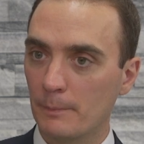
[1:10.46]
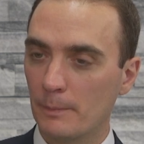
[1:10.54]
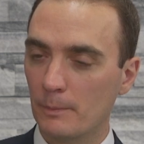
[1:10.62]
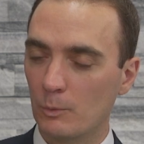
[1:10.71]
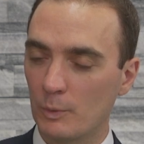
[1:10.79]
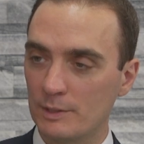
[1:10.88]

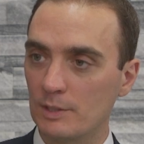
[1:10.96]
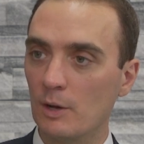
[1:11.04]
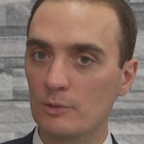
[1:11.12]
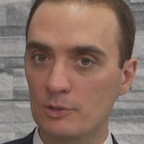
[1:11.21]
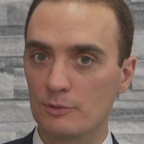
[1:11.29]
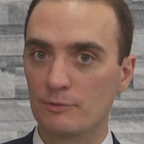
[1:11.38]

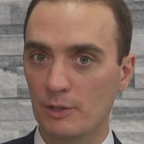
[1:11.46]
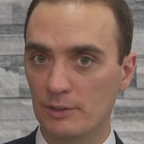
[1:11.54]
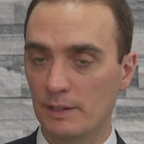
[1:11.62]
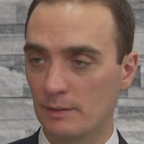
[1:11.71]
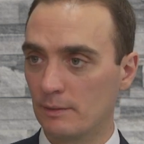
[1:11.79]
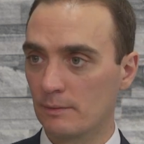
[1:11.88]
results filled
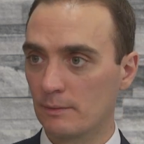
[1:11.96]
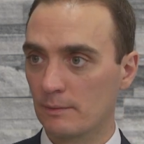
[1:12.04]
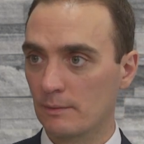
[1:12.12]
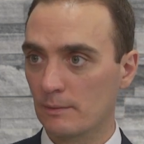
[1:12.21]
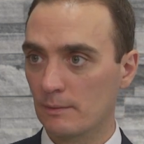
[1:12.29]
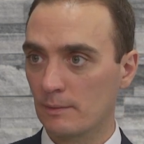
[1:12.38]
in.
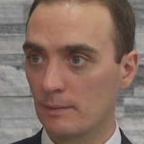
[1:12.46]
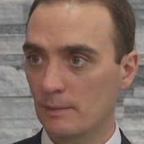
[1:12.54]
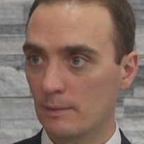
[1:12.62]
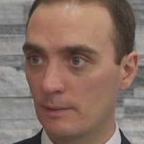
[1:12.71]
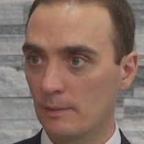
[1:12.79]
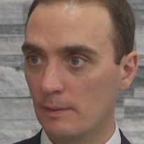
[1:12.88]

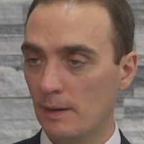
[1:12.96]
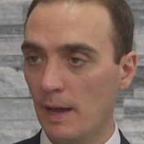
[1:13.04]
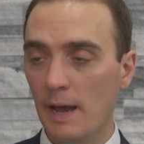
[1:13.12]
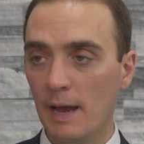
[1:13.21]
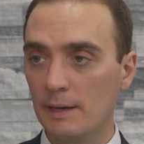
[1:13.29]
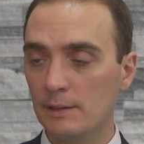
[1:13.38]

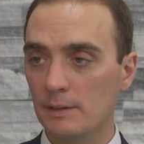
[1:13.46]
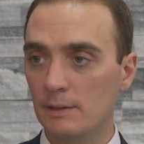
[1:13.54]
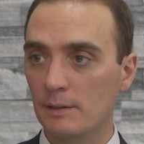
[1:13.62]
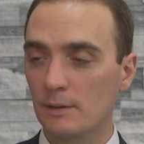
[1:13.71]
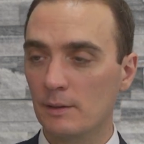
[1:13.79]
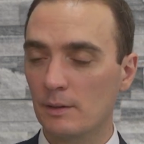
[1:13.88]
And
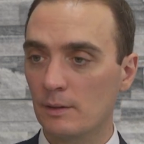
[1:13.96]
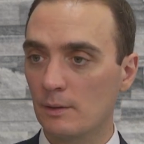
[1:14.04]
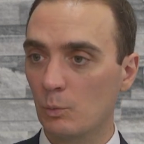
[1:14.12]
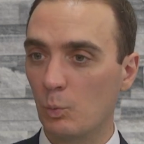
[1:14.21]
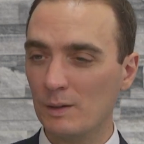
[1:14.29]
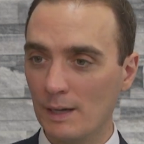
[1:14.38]

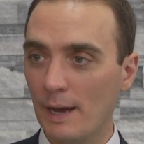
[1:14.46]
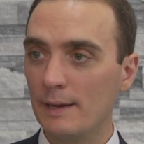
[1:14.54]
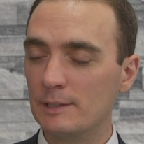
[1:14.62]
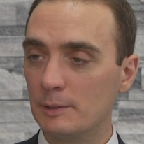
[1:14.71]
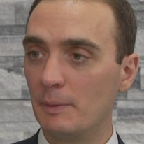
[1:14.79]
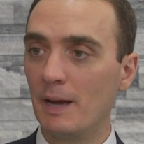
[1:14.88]
what I
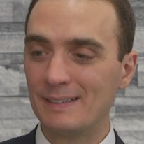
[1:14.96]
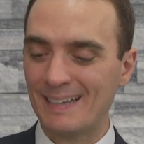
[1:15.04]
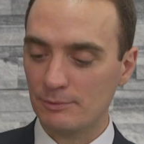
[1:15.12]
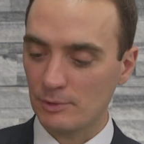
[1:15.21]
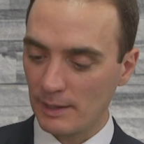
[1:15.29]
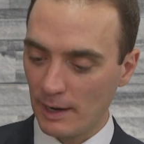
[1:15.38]
expect
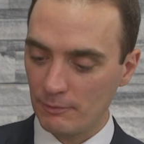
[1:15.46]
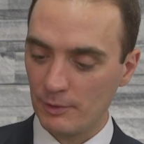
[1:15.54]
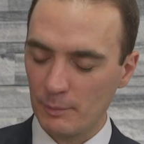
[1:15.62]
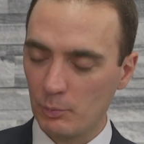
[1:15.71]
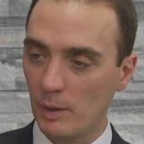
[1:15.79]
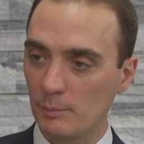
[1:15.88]
after every
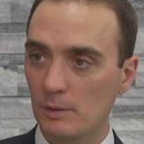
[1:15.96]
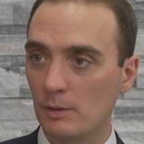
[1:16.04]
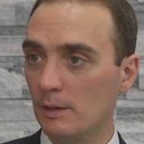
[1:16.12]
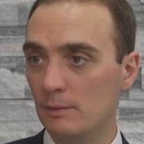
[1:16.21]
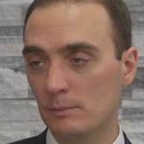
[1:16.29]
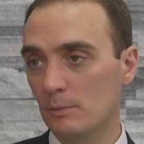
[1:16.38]
appointment,
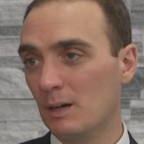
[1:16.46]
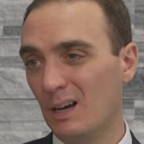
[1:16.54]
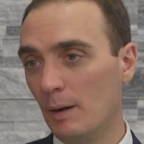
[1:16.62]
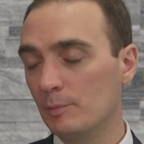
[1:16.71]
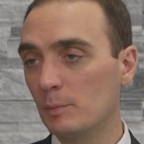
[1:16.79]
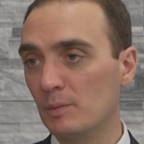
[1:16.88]
or well,
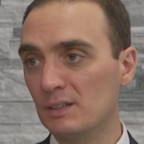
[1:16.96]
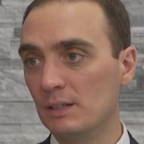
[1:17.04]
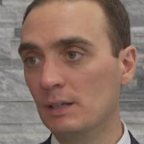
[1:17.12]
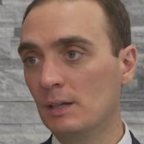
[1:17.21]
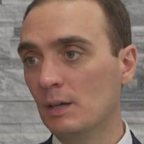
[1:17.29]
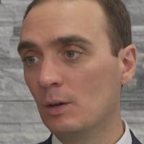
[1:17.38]
optimally,
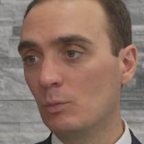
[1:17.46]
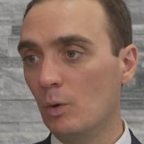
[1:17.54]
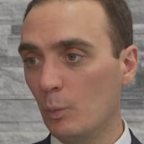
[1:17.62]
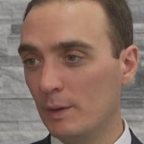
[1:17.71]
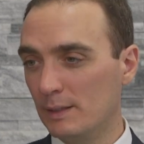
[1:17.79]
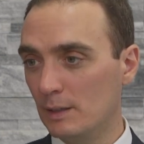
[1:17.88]
what
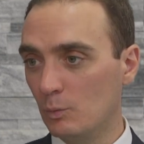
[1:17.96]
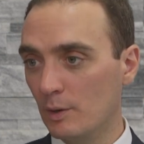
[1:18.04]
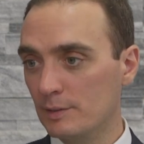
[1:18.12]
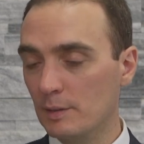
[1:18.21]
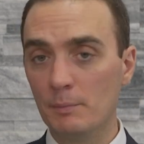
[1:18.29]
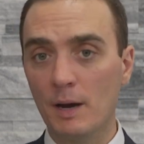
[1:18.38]
we did
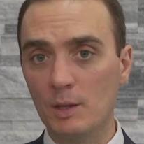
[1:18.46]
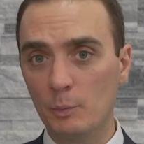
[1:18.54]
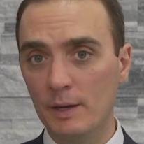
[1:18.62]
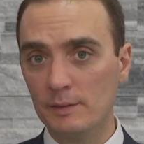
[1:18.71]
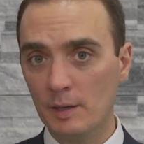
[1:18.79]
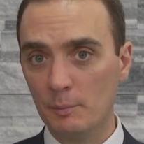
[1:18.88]
was, and by the
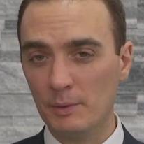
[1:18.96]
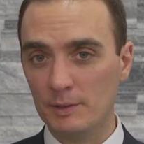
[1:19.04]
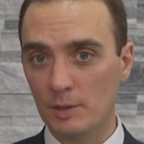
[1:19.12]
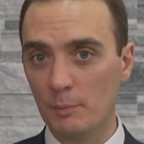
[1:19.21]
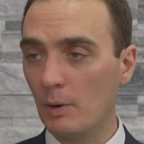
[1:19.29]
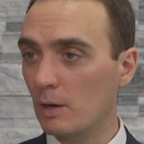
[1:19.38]
way, templates
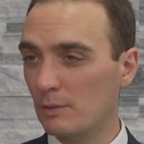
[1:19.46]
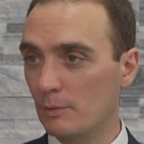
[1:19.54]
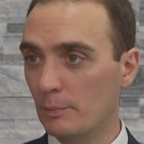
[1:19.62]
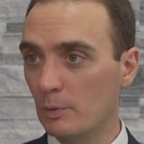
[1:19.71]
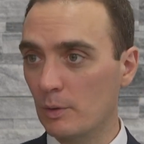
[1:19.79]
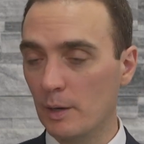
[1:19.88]
are part of a
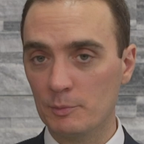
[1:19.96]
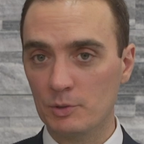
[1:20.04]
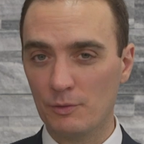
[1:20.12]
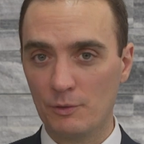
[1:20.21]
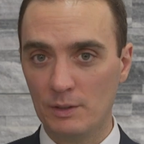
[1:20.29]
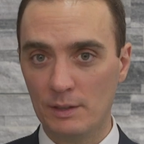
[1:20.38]
program. So
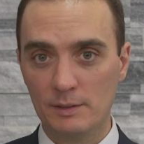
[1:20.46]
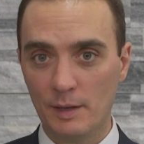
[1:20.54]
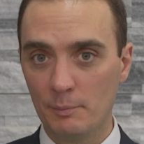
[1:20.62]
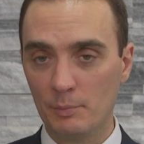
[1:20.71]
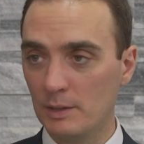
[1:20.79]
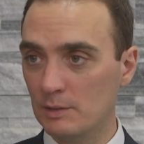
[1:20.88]
if you need
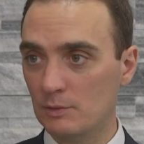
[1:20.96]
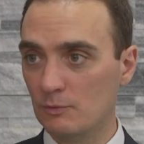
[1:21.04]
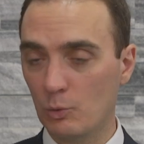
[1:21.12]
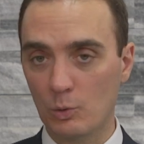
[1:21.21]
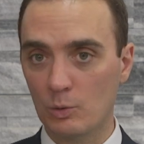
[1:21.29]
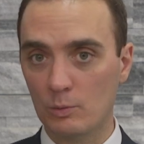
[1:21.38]
templates
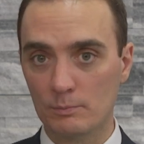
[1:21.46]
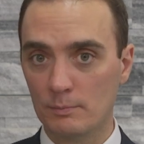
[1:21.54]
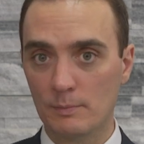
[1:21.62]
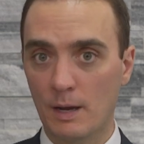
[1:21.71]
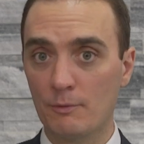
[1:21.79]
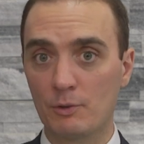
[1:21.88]
for
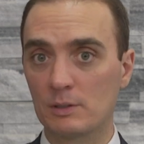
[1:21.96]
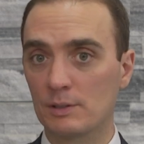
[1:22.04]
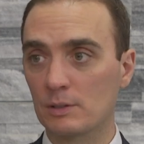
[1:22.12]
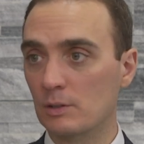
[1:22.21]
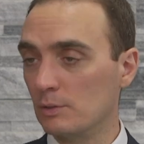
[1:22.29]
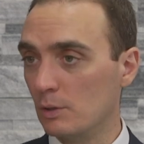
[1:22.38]
every
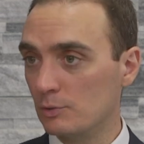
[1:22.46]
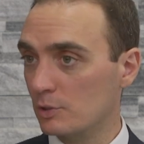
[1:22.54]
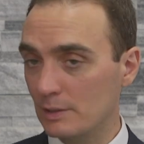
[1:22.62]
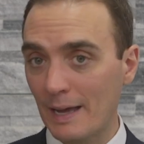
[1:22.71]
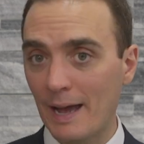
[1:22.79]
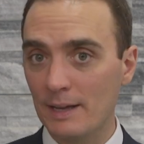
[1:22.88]
clinical note,
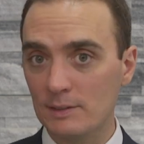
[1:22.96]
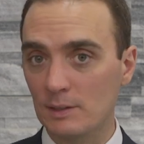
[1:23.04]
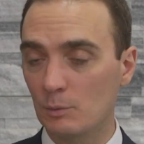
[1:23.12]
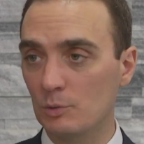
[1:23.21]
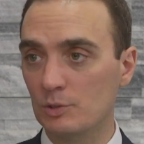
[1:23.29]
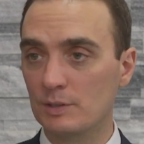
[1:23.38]
just ask, and
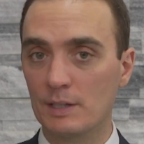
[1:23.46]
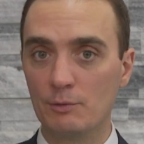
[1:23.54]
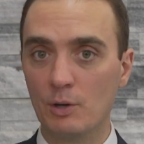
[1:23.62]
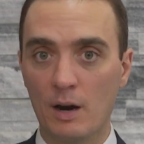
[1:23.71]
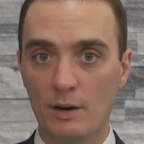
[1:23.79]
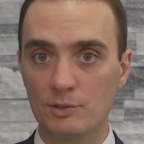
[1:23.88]
we'll just give you
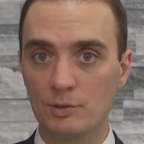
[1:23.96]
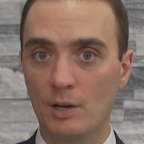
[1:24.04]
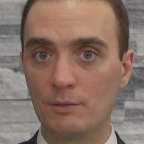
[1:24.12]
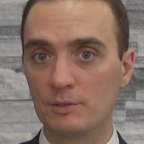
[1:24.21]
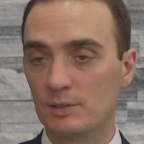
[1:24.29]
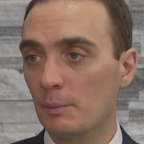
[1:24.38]
ours so you
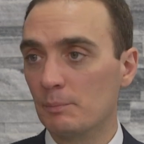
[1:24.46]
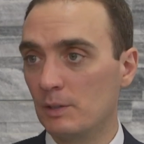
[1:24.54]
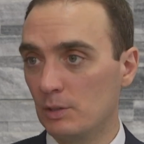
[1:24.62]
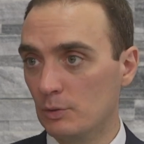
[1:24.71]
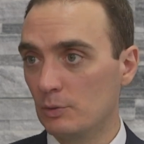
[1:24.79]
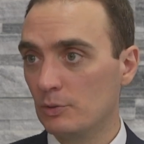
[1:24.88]
have something to
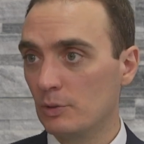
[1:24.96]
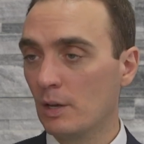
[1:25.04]
use.